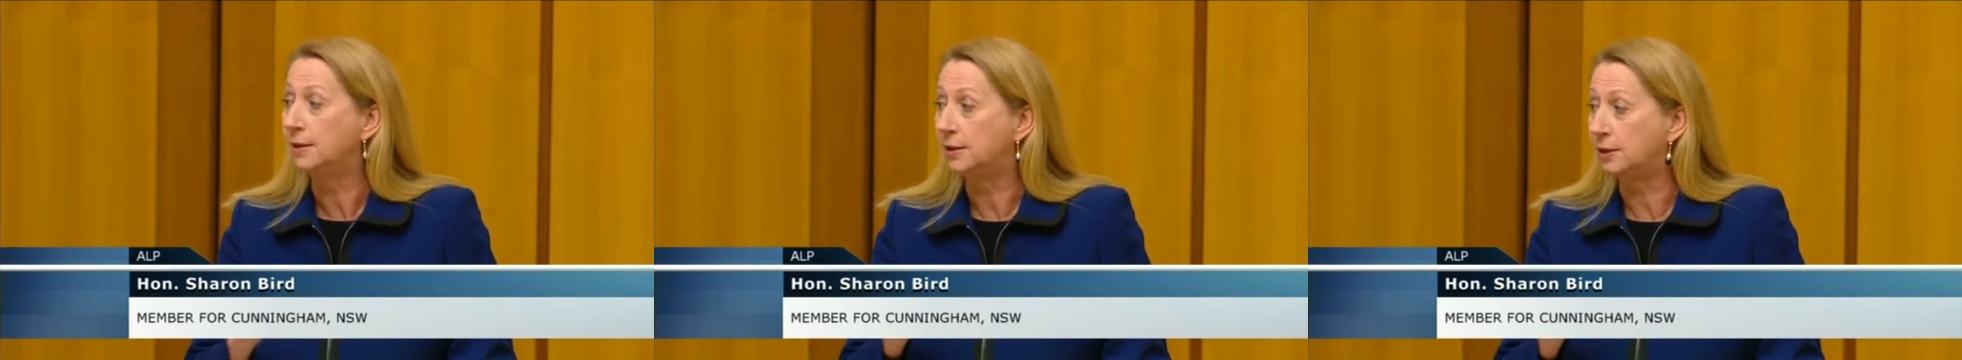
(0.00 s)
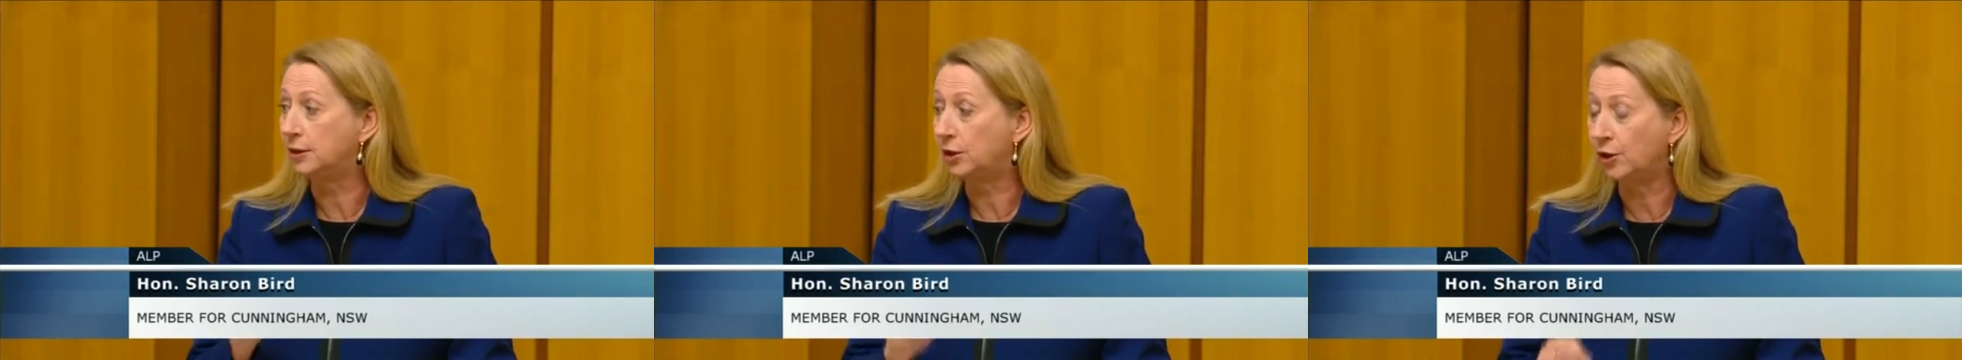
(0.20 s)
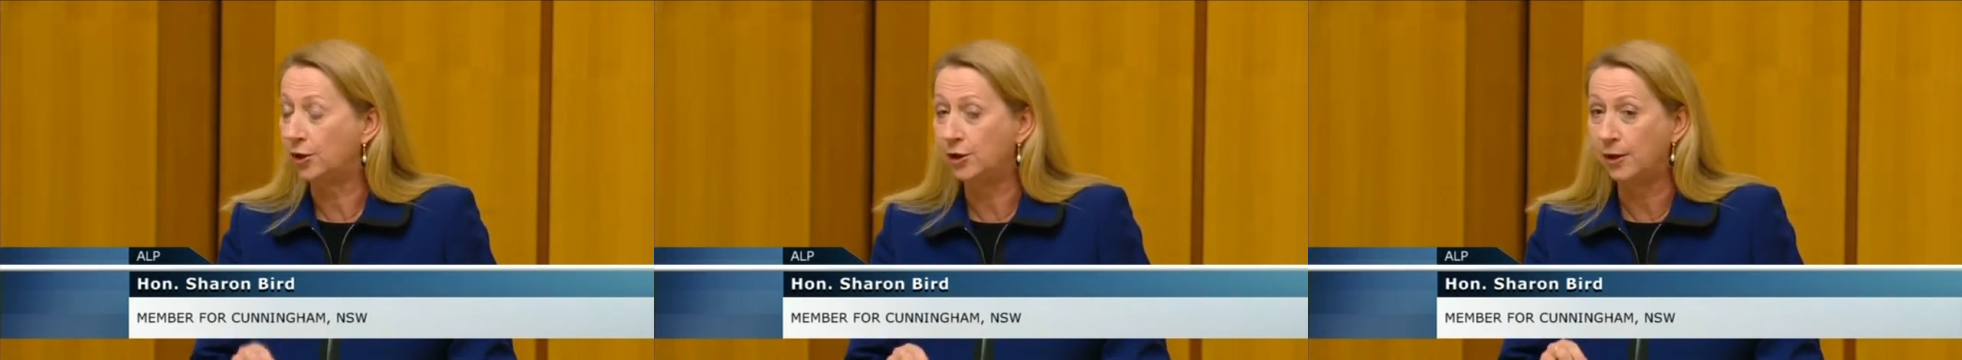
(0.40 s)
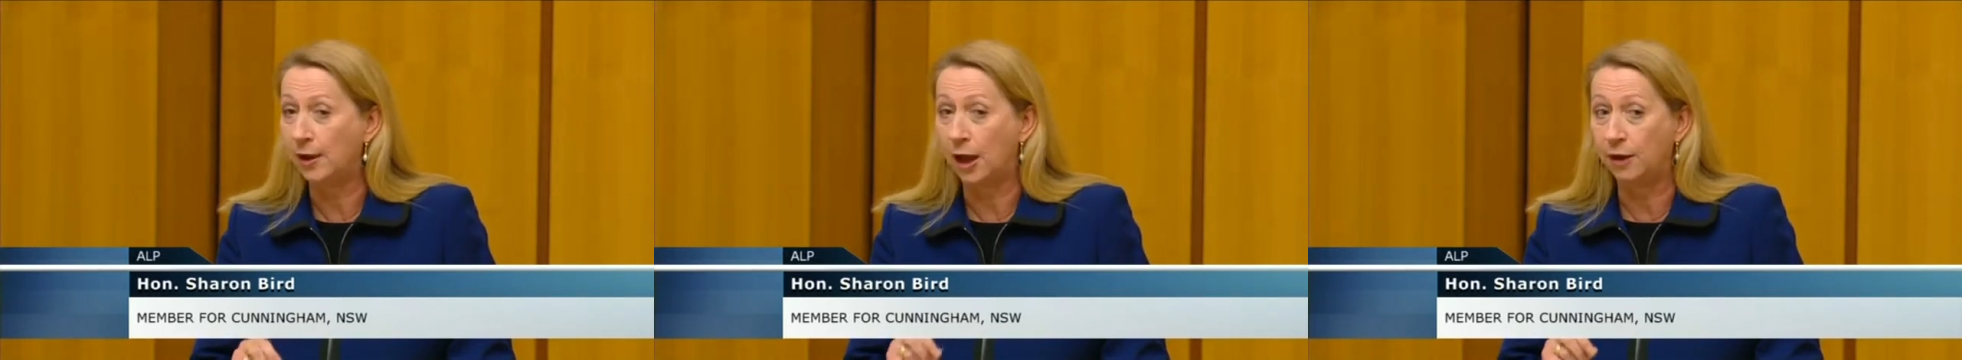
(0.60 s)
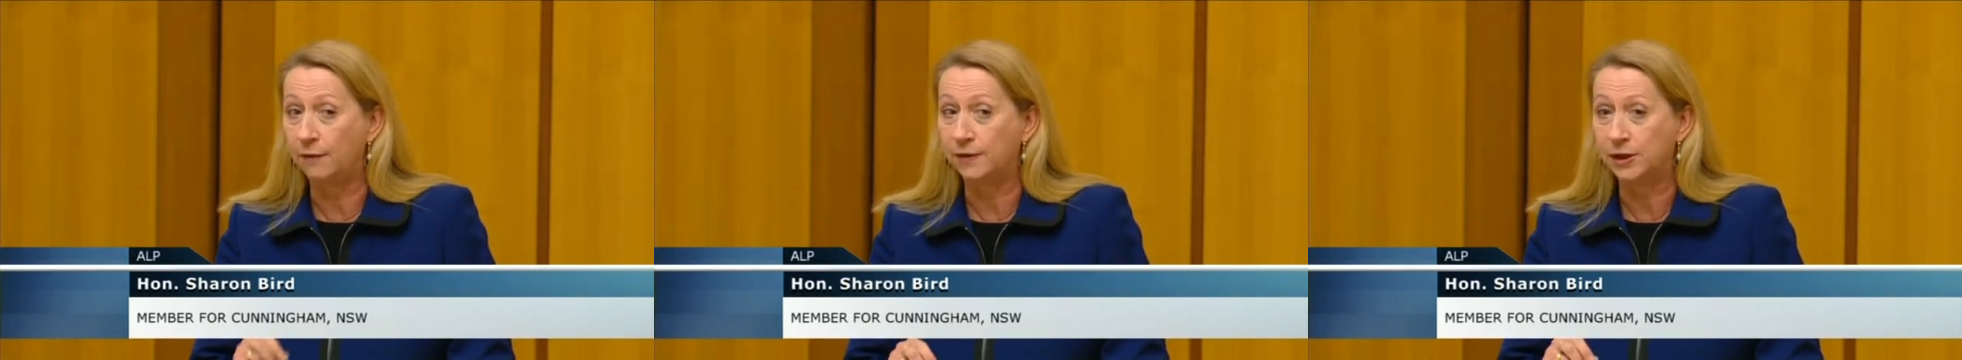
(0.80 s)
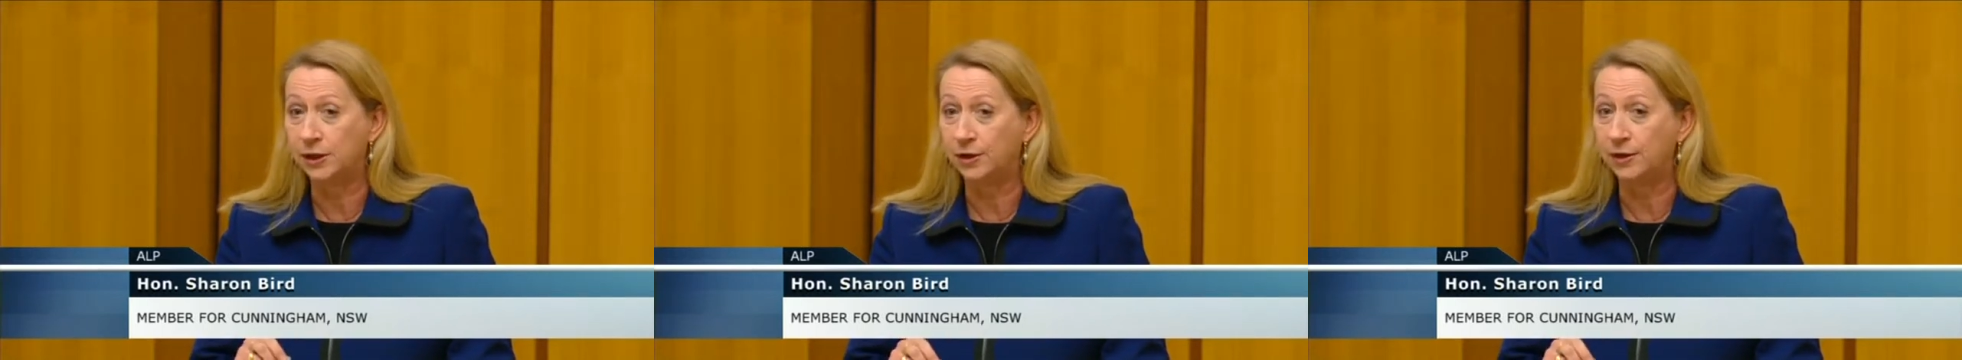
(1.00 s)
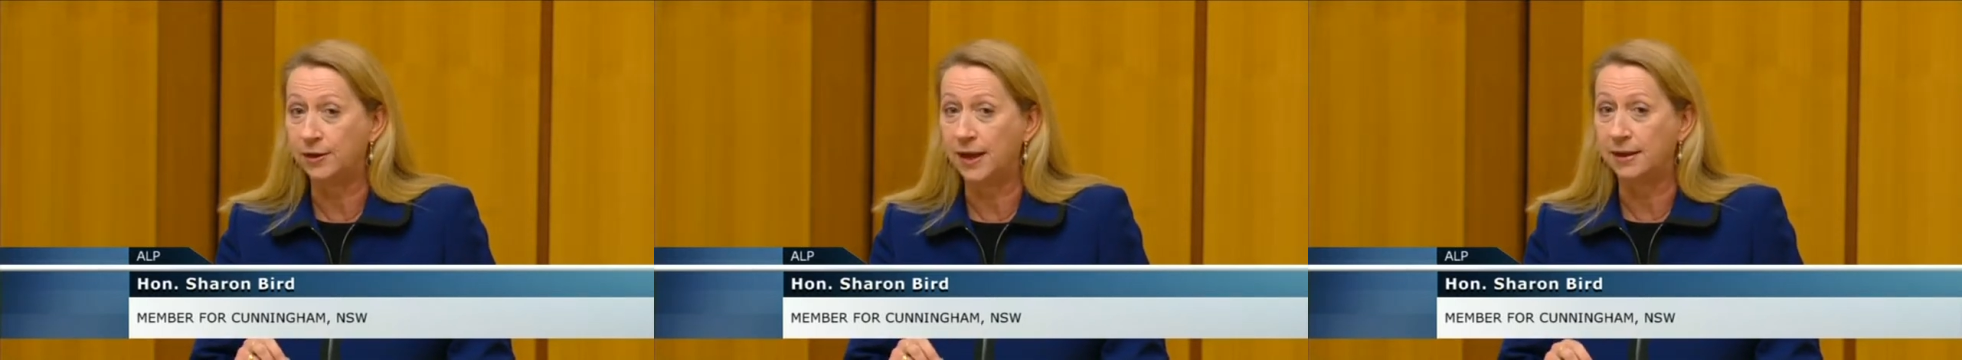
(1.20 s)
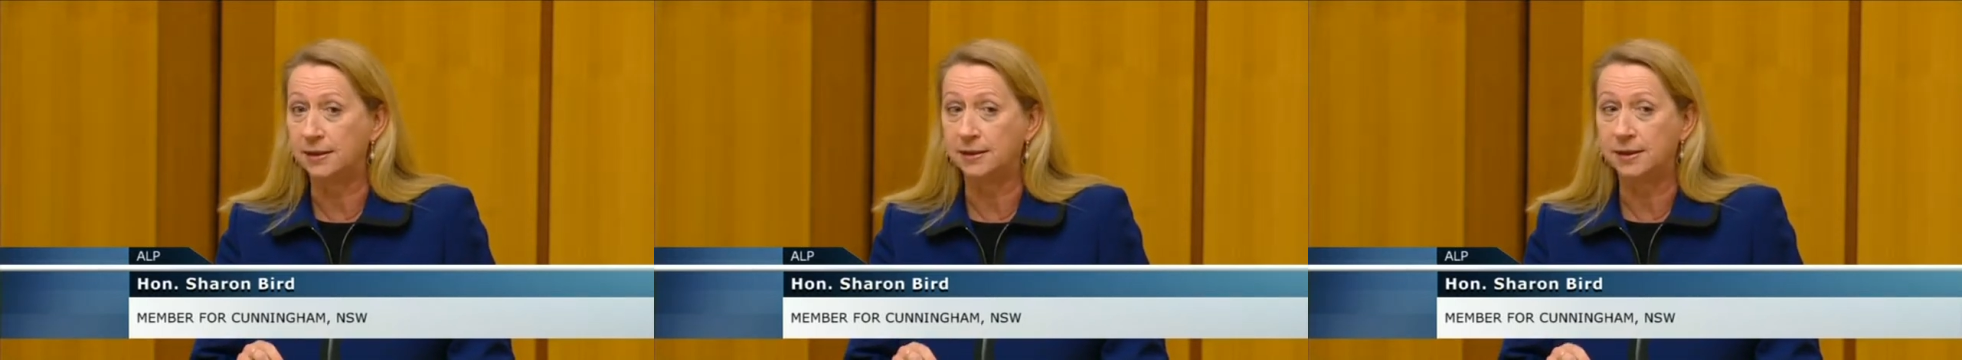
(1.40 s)
to overturn
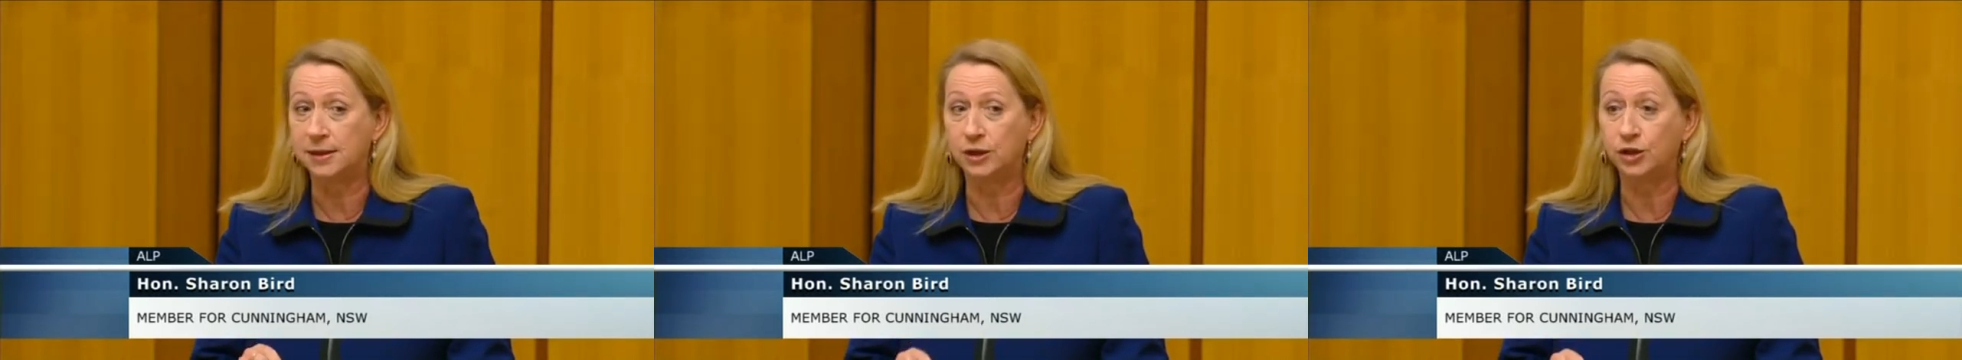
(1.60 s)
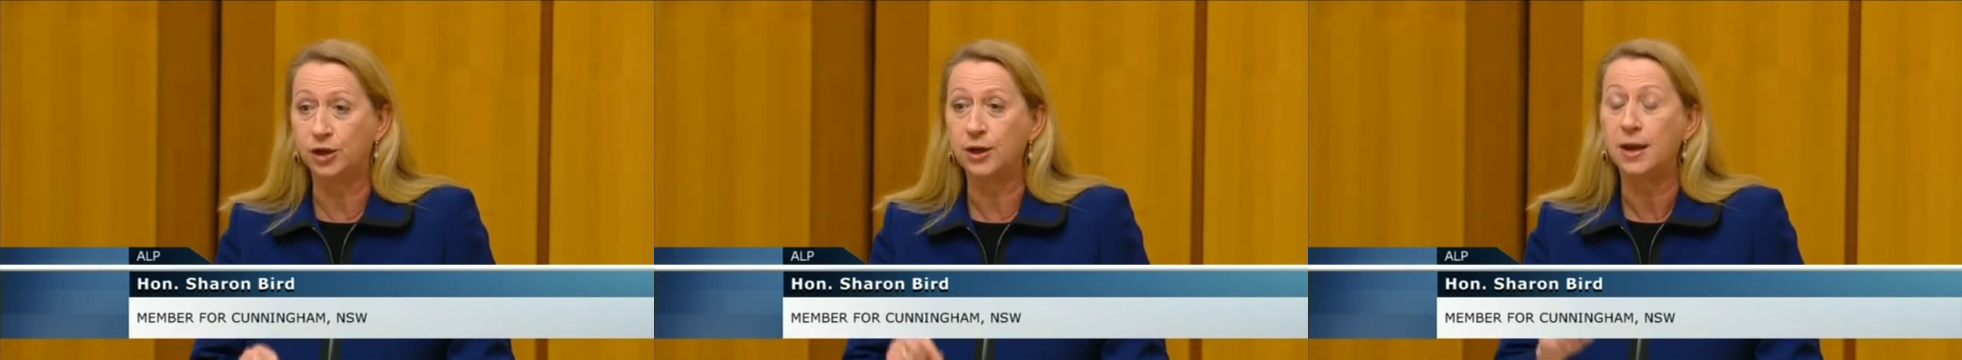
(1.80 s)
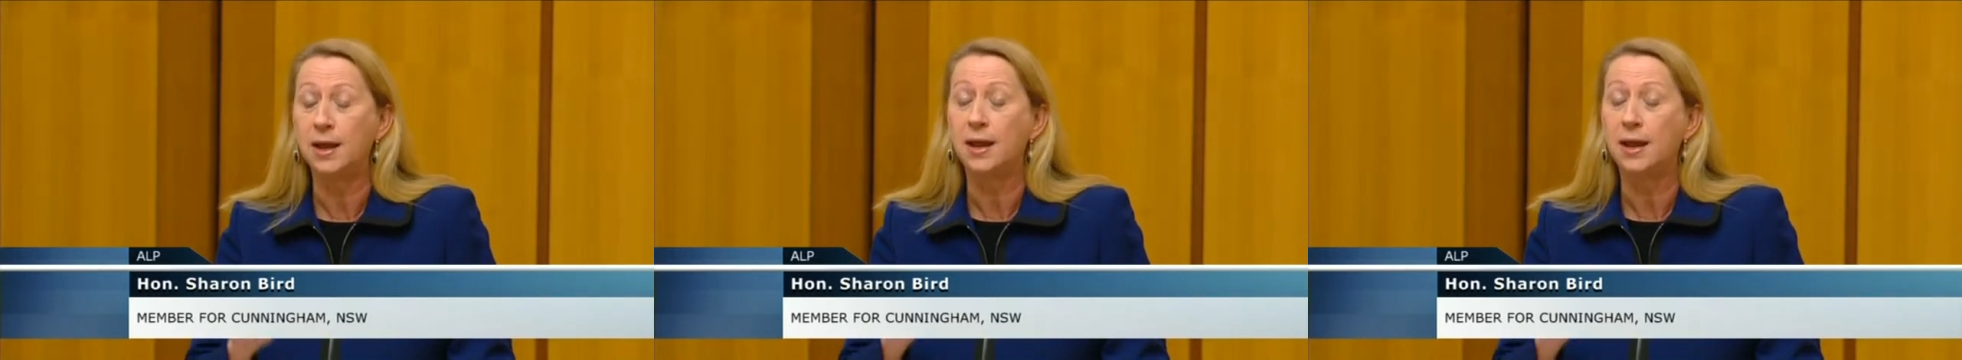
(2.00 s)
that decision,